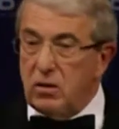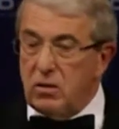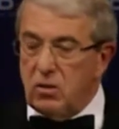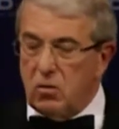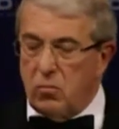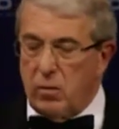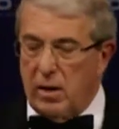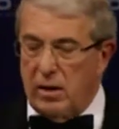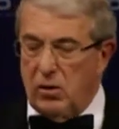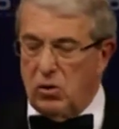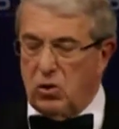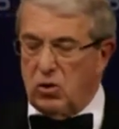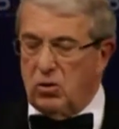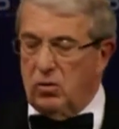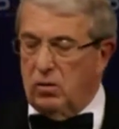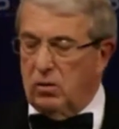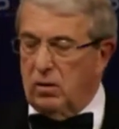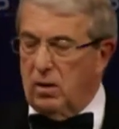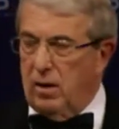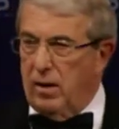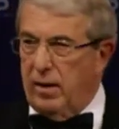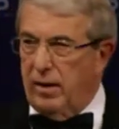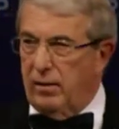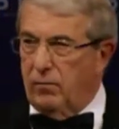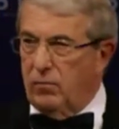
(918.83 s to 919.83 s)
directional
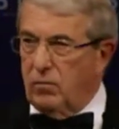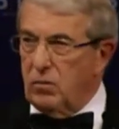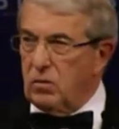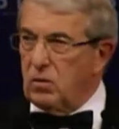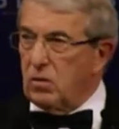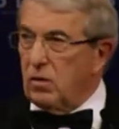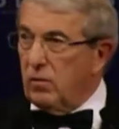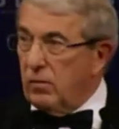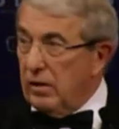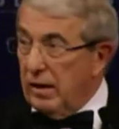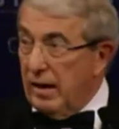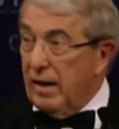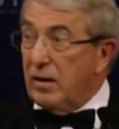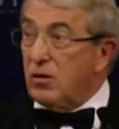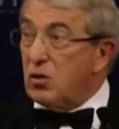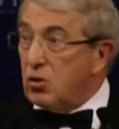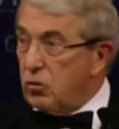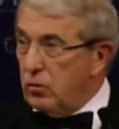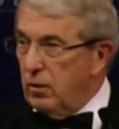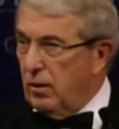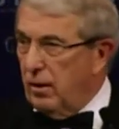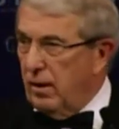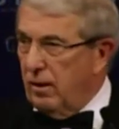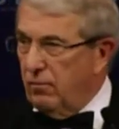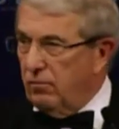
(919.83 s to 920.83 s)
guidance at the
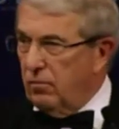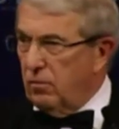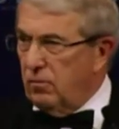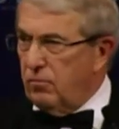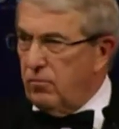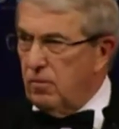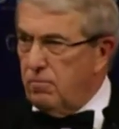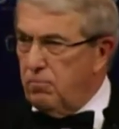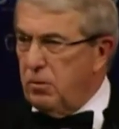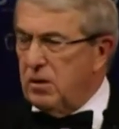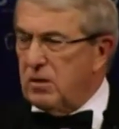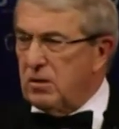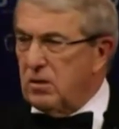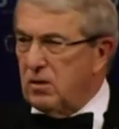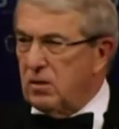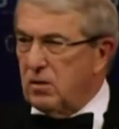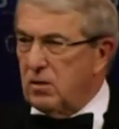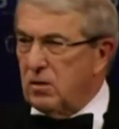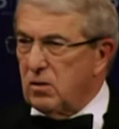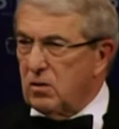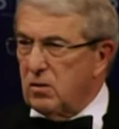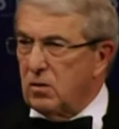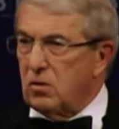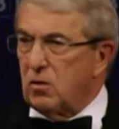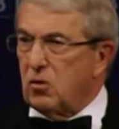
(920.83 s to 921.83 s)
entry level for
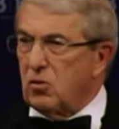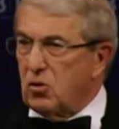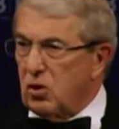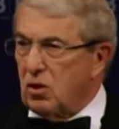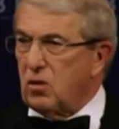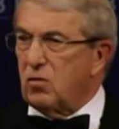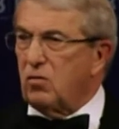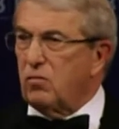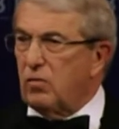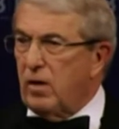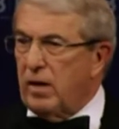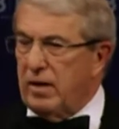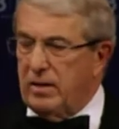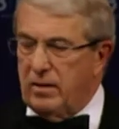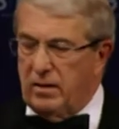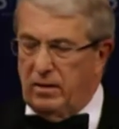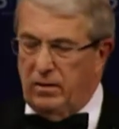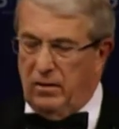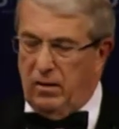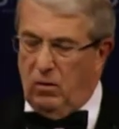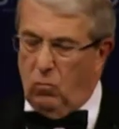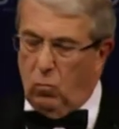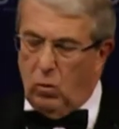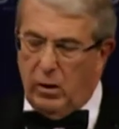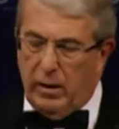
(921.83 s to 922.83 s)
businesses that are just finding
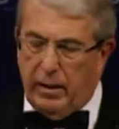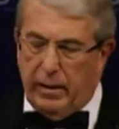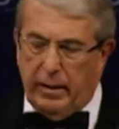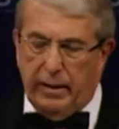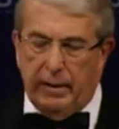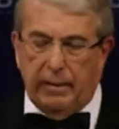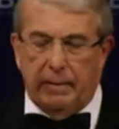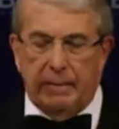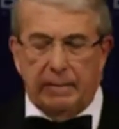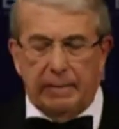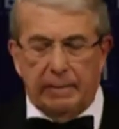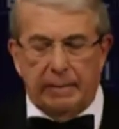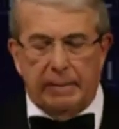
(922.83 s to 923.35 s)
their way,